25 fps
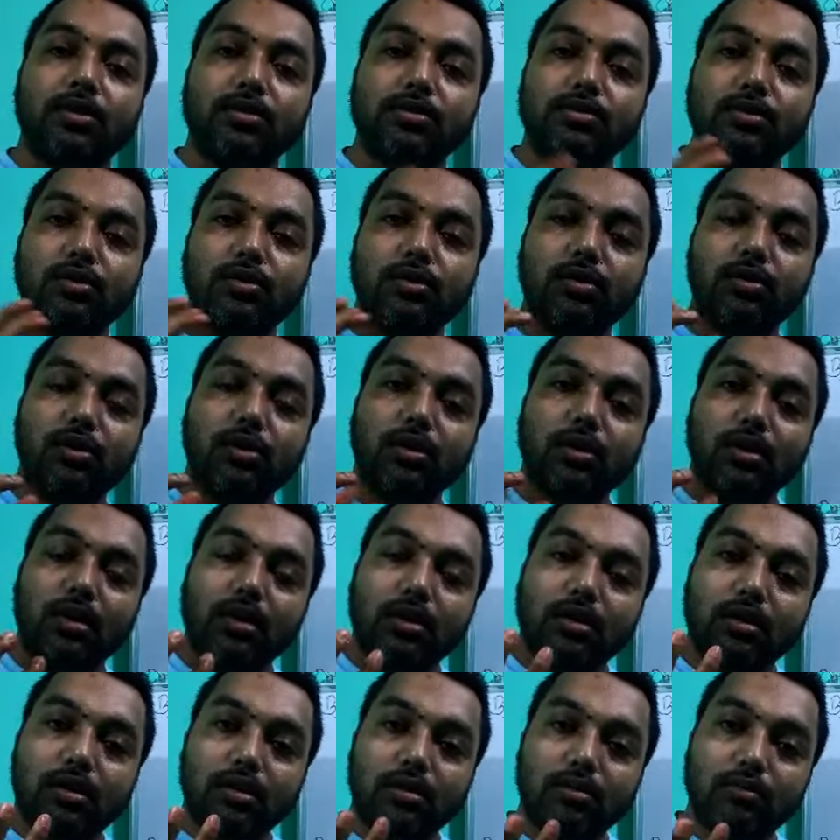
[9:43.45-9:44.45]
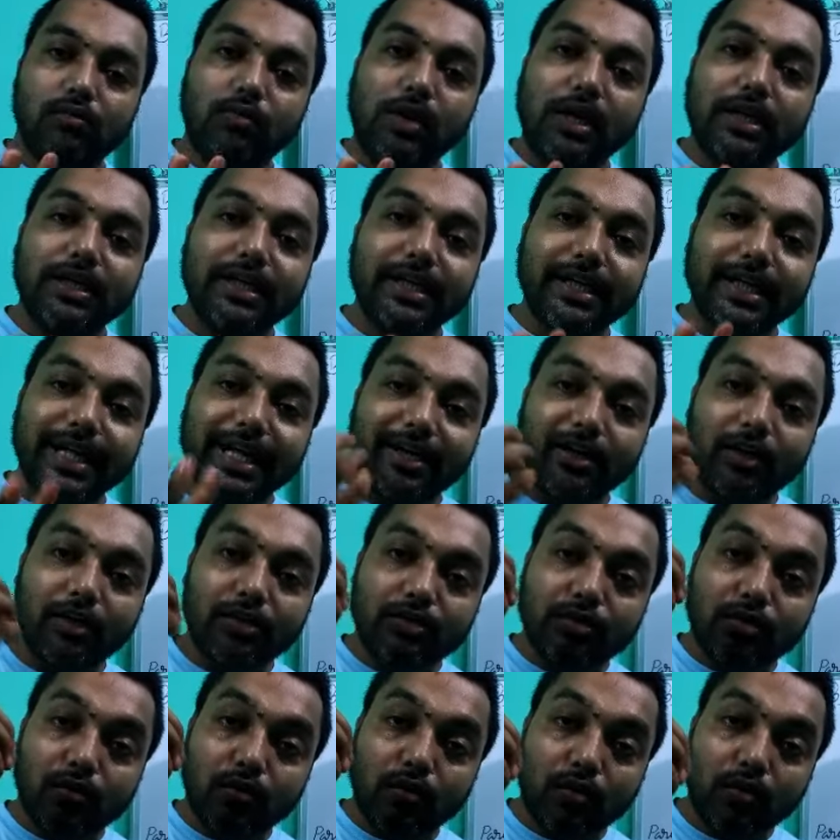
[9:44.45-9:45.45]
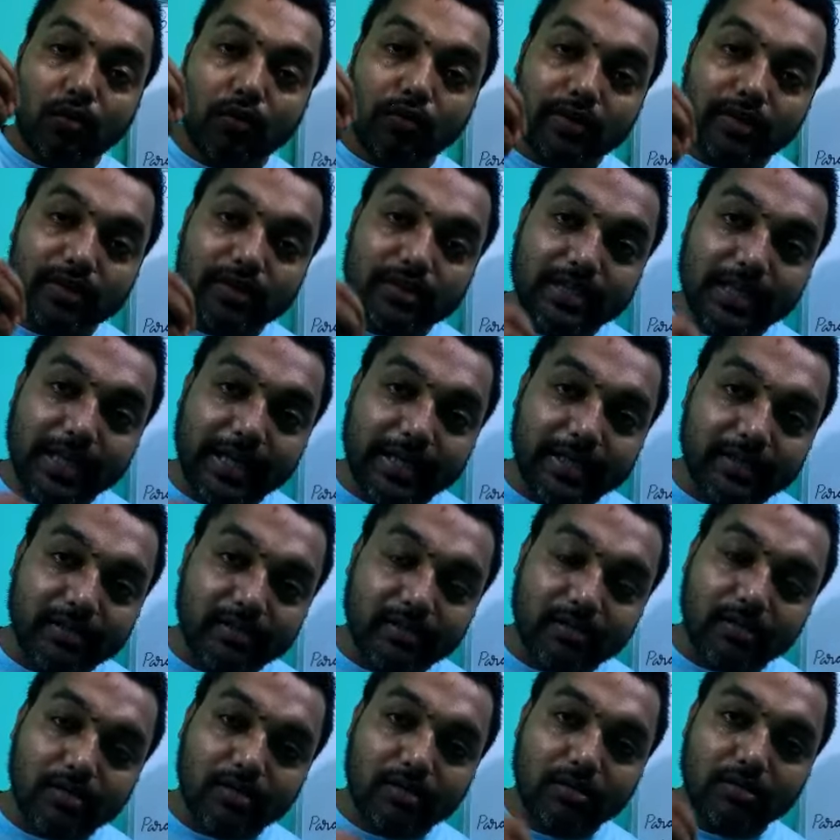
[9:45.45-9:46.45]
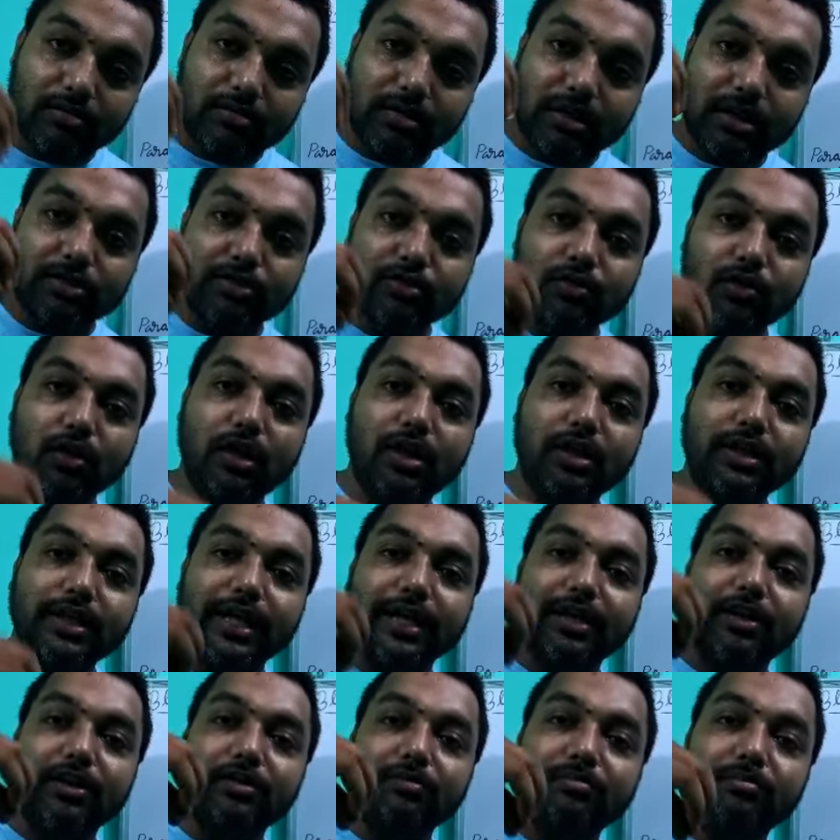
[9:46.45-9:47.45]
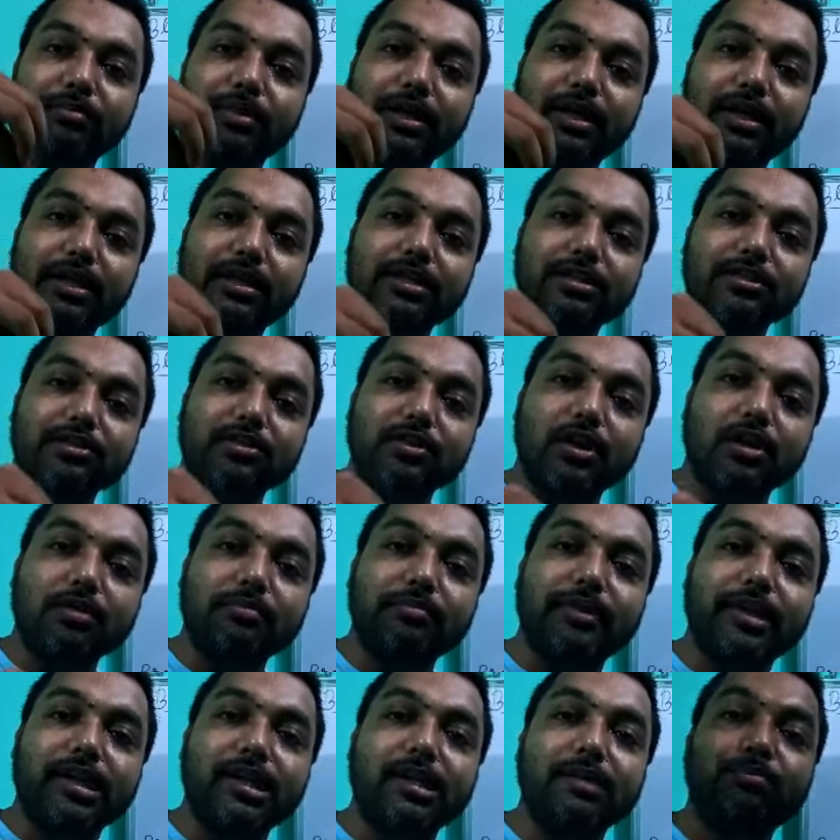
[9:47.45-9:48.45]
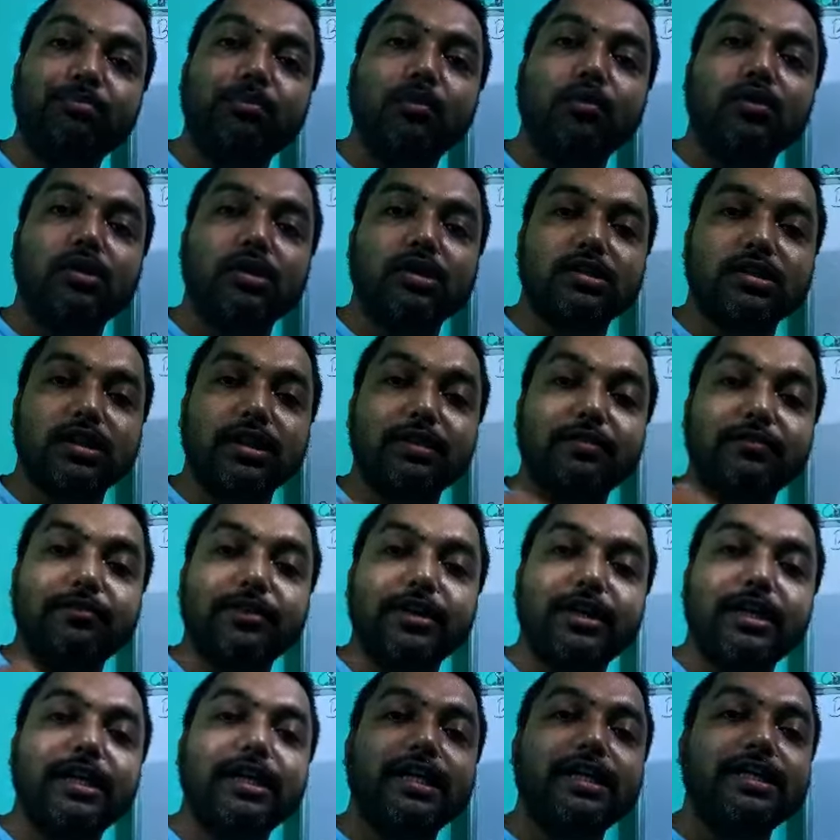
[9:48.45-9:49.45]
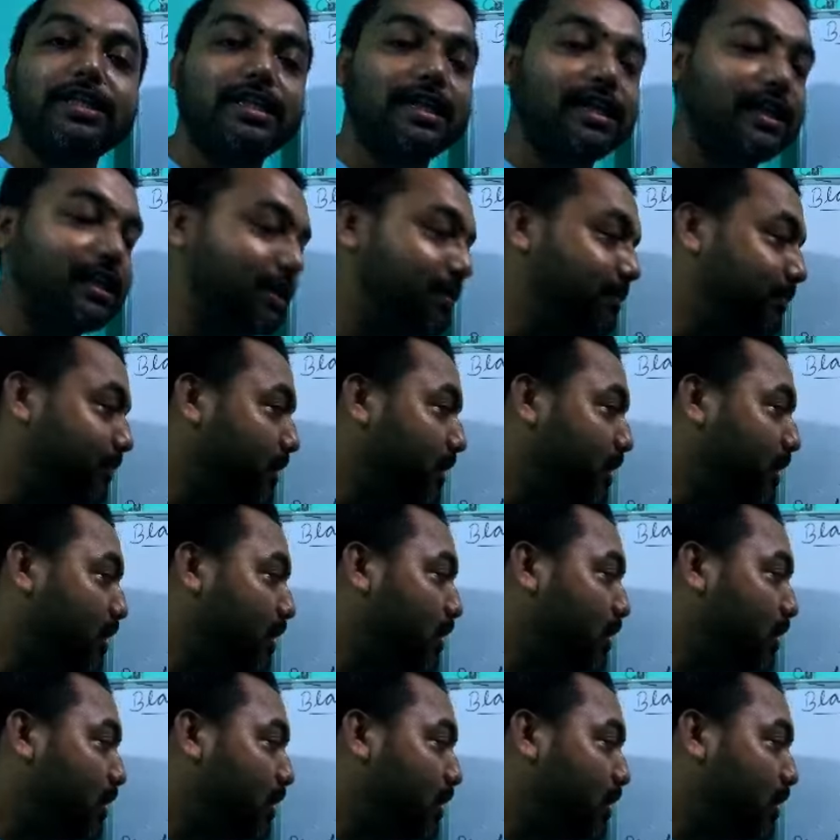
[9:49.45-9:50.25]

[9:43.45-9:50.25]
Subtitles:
So water cannot go inside the soil. It is not very porous very easily.